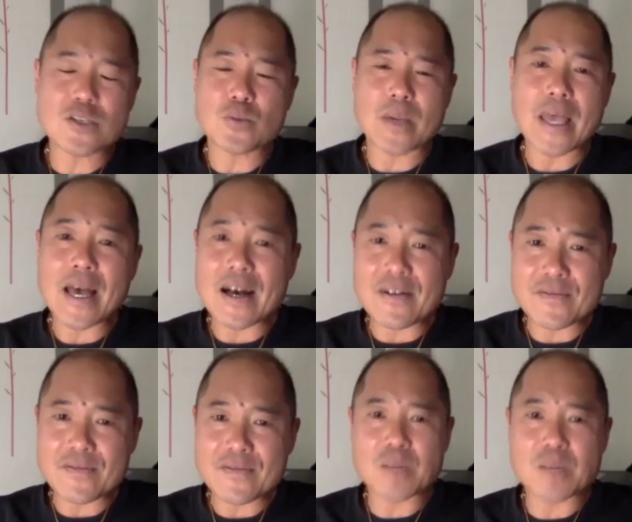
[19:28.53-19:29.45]
we have
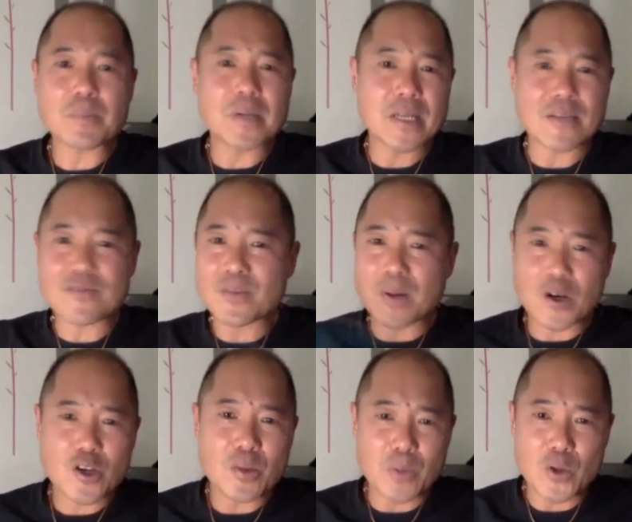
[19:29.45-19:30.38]
somebody from our
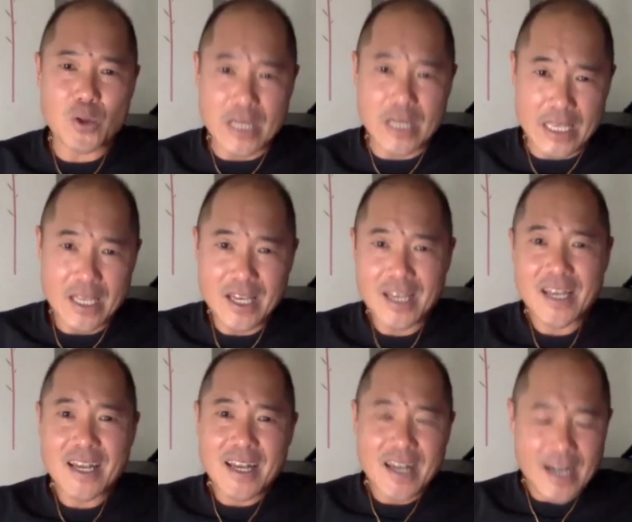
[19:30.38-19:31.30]
community
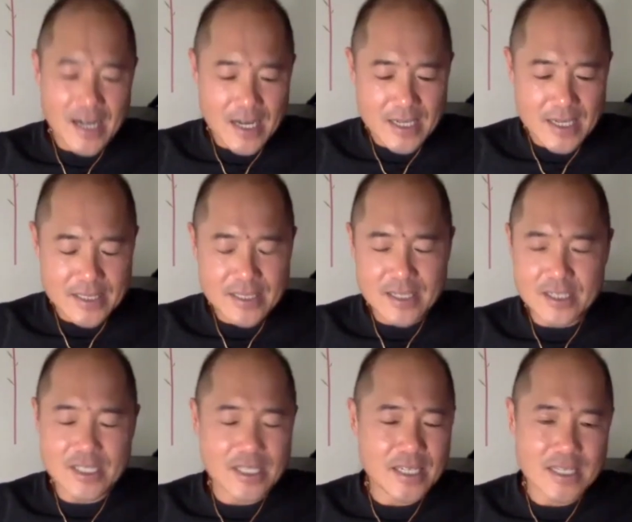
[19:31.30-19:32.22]

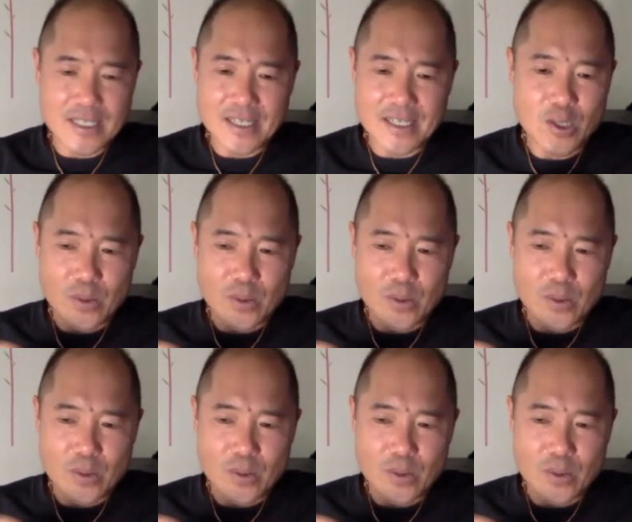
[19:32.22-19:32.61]
touching,